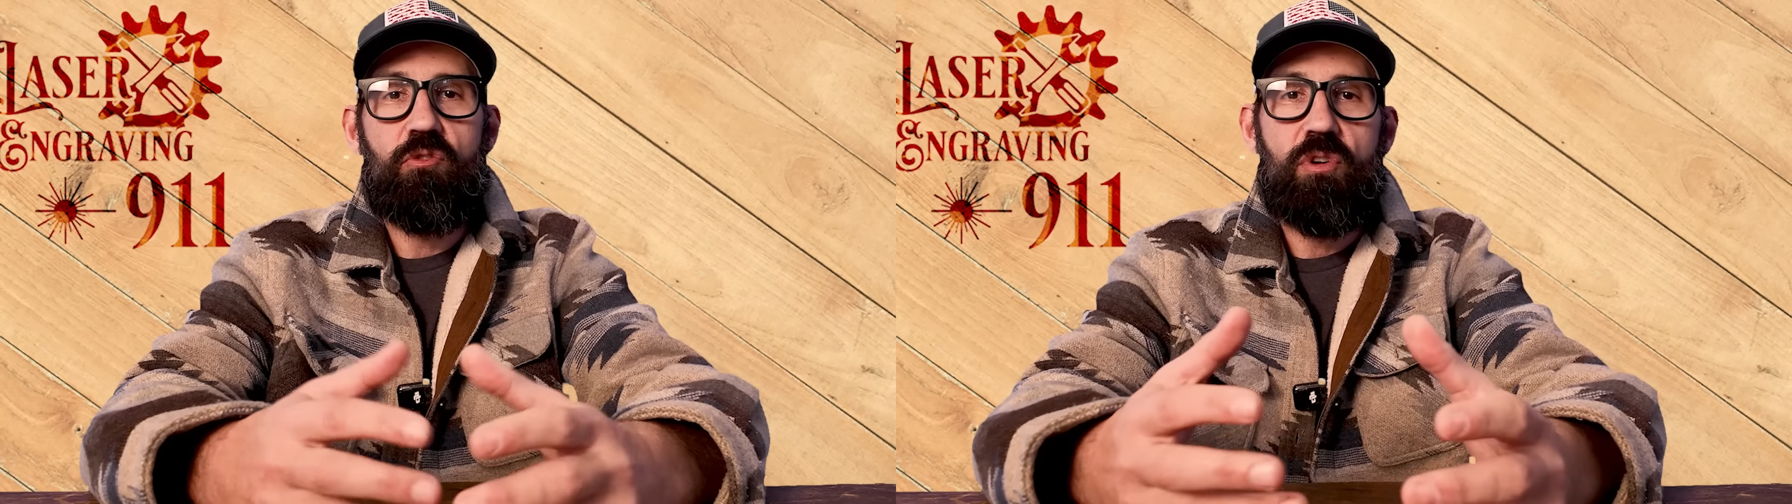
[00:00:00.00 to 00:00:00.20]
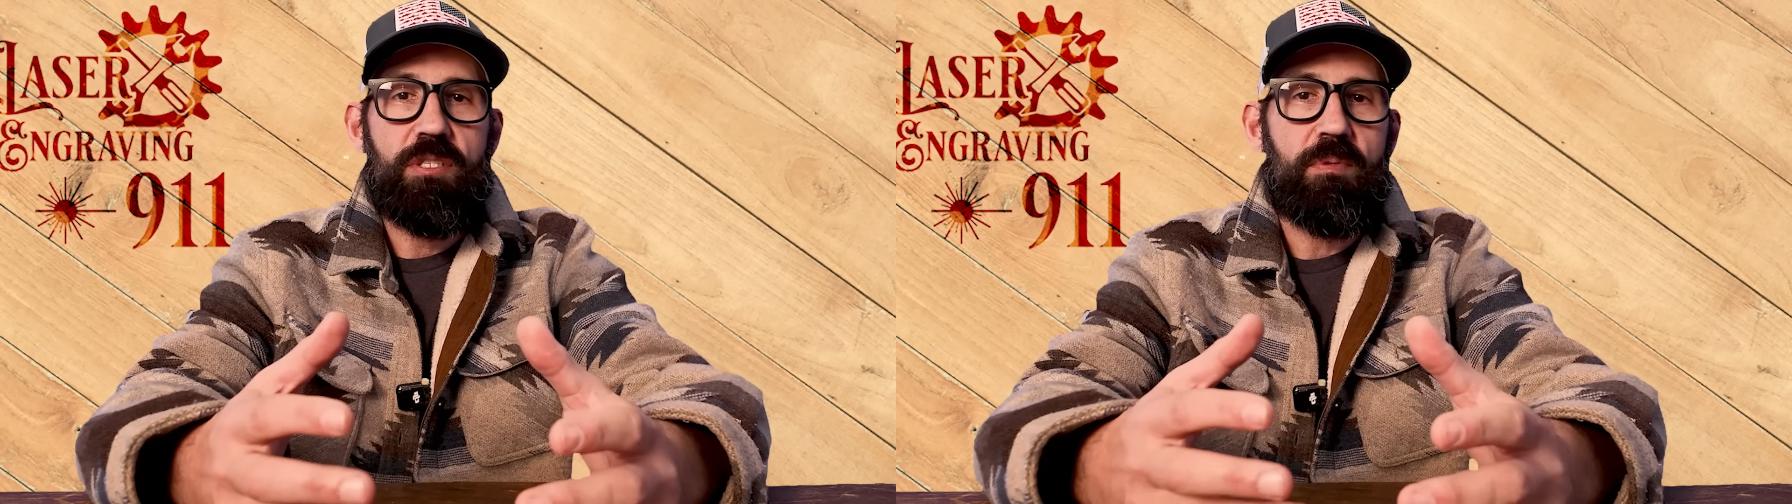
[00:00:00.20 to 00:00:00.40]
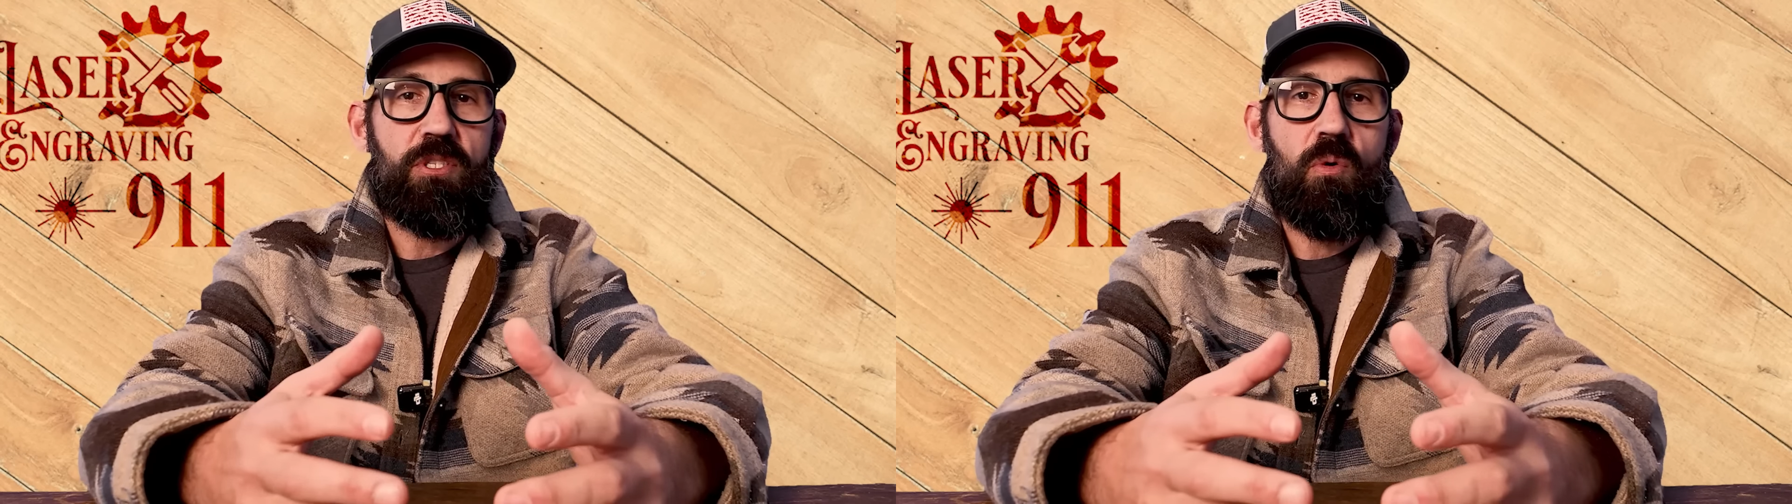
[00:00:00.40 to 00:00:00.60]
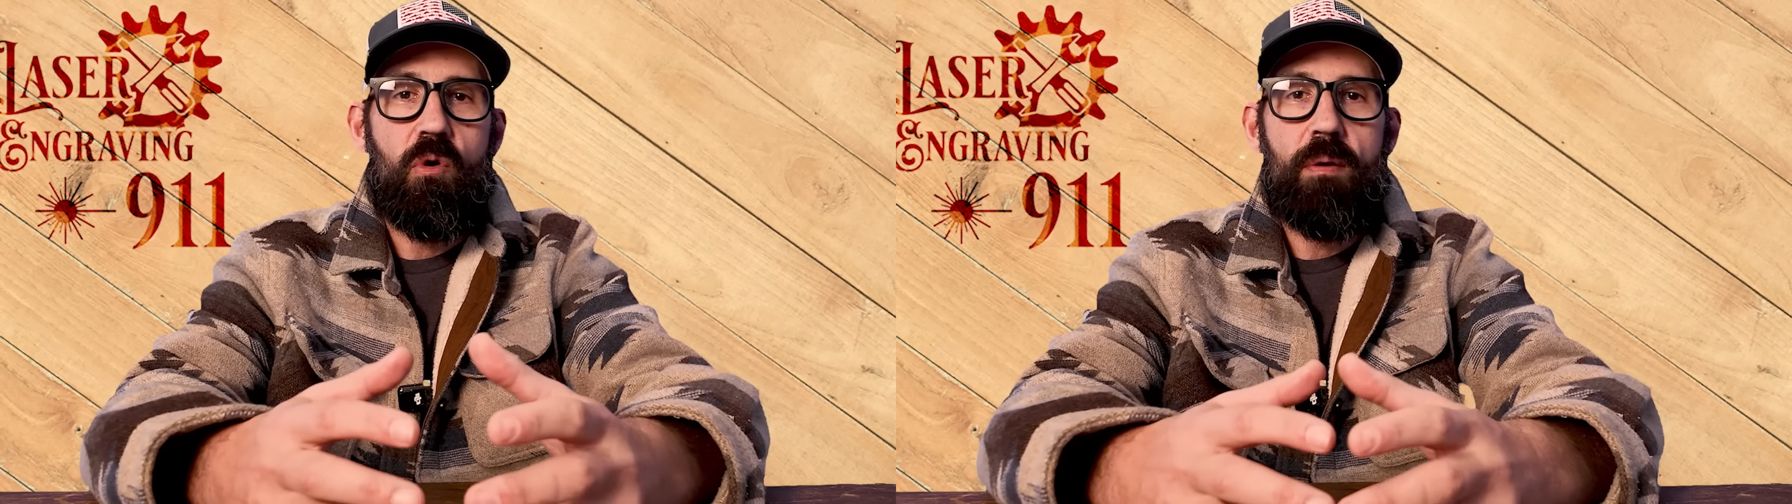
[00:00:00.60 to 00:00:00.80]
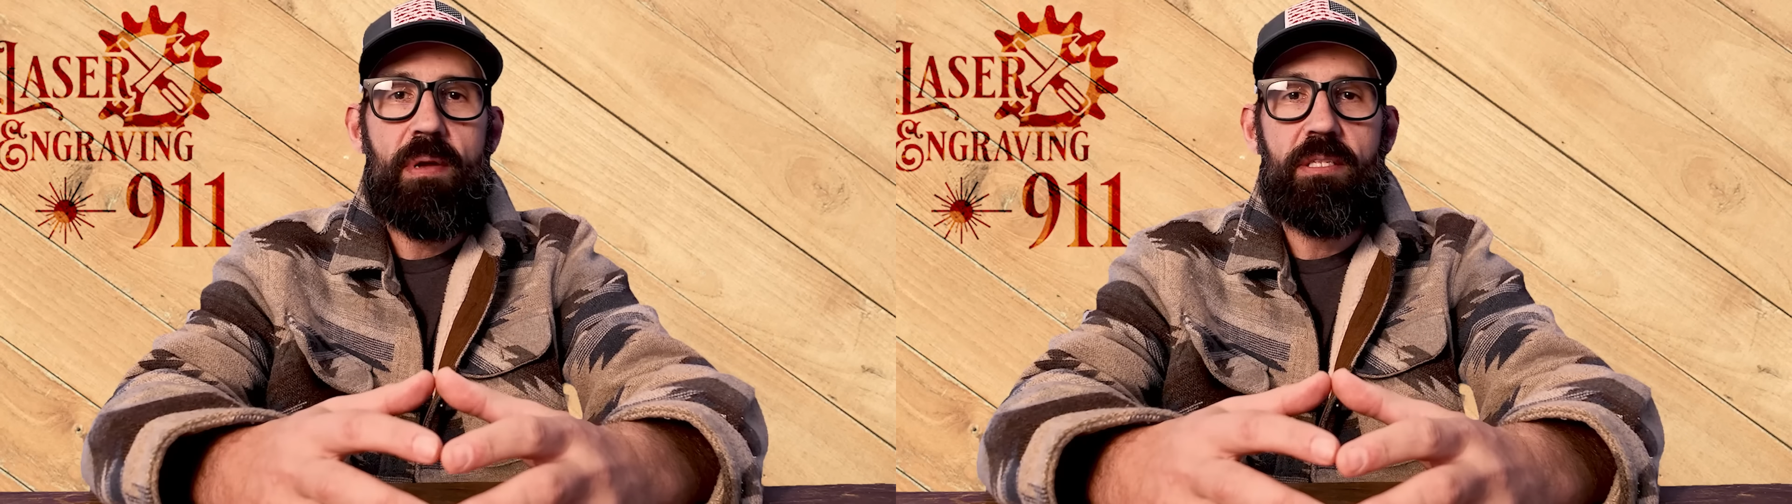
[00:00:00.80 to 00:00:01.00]
Christmas
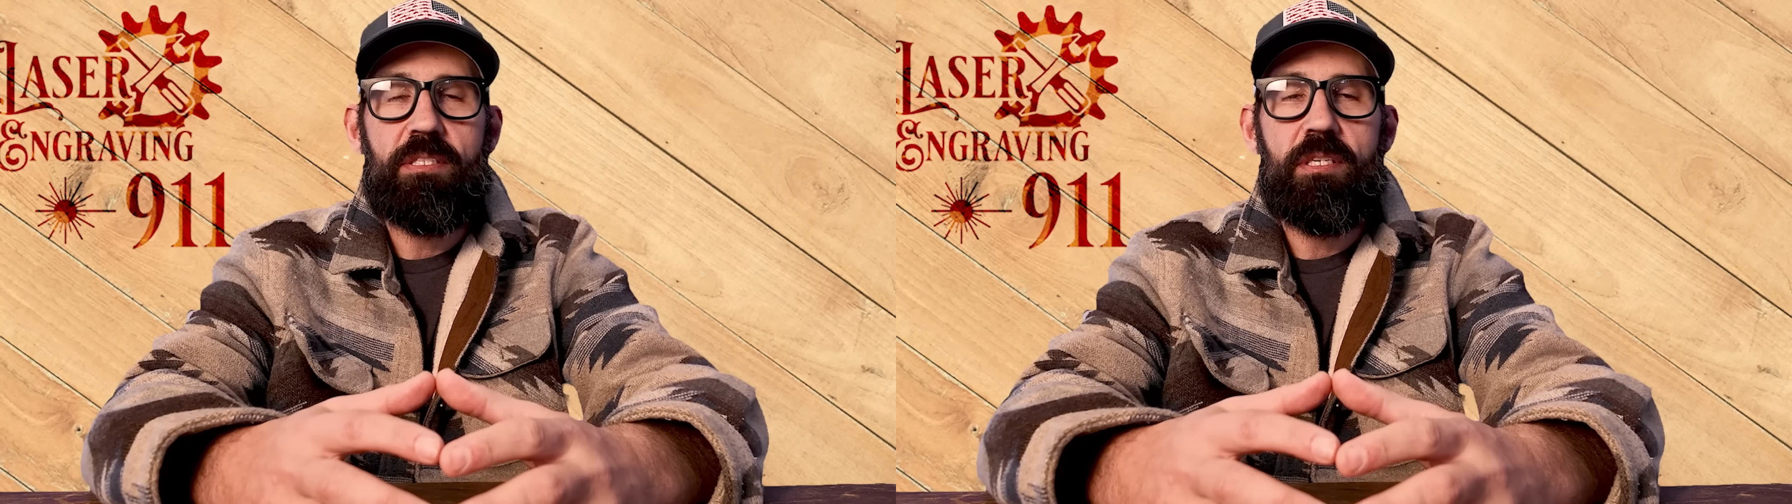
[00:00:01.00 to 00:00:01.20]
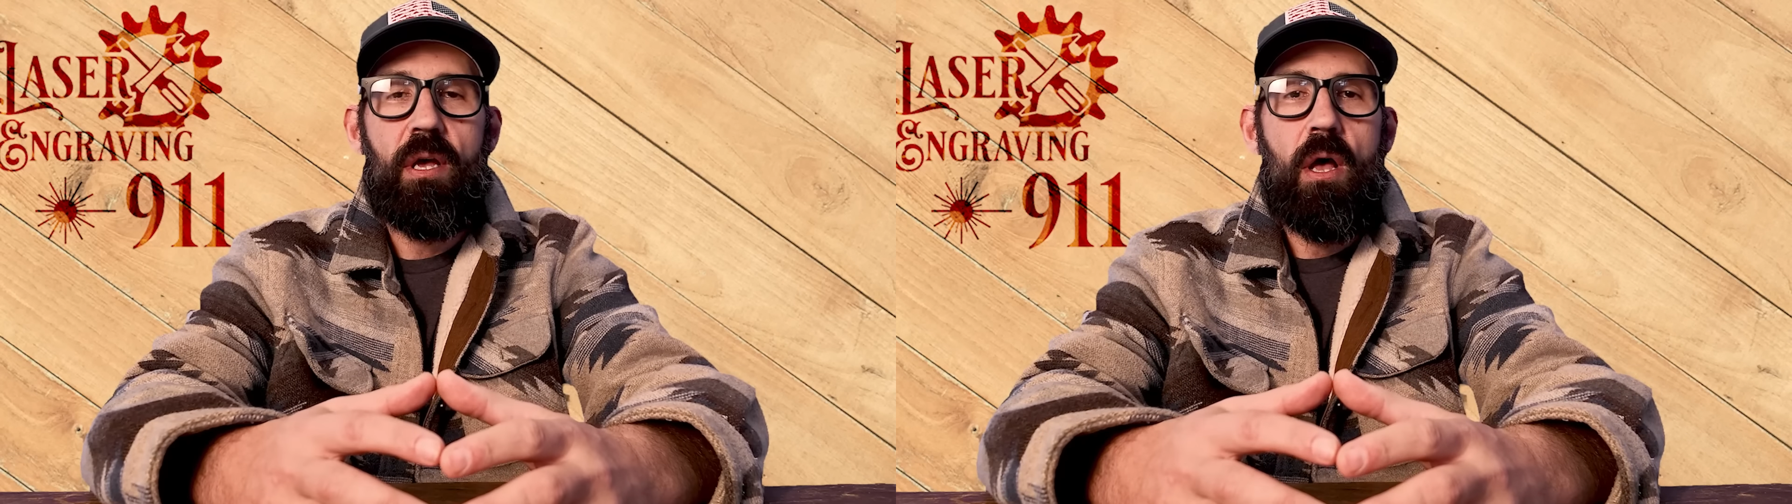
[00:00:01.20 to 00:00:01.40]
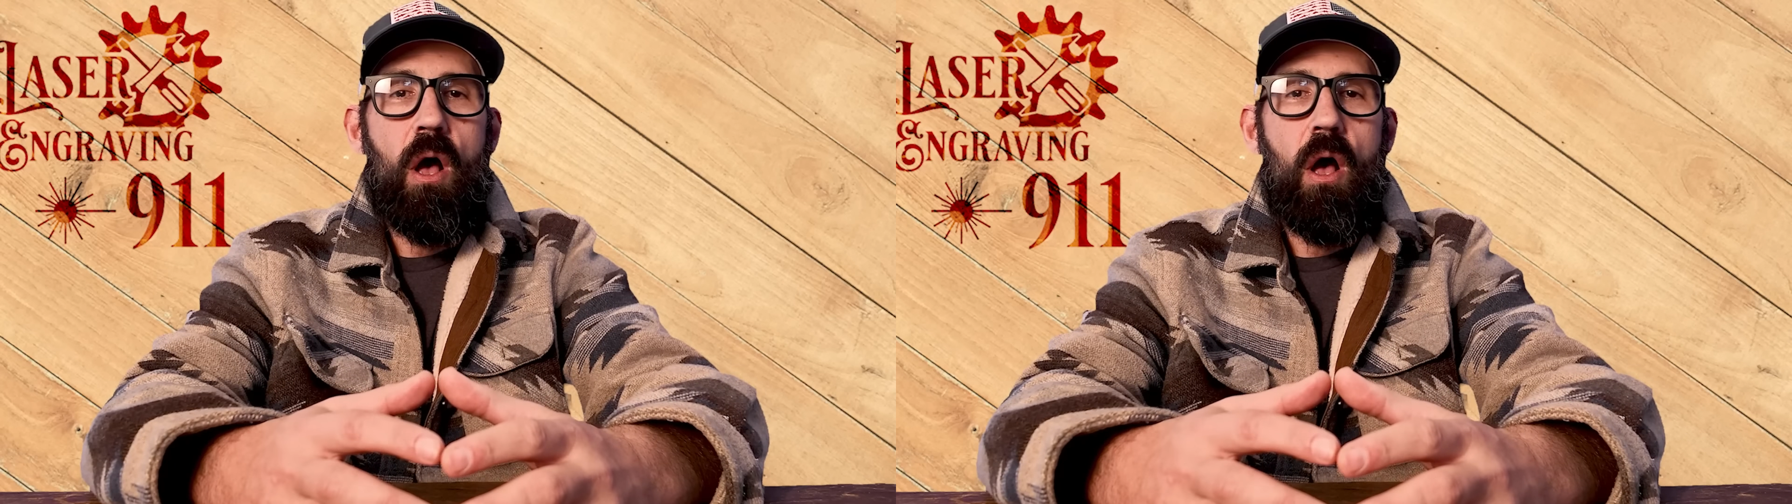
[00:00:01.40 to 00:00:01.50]
ornaments,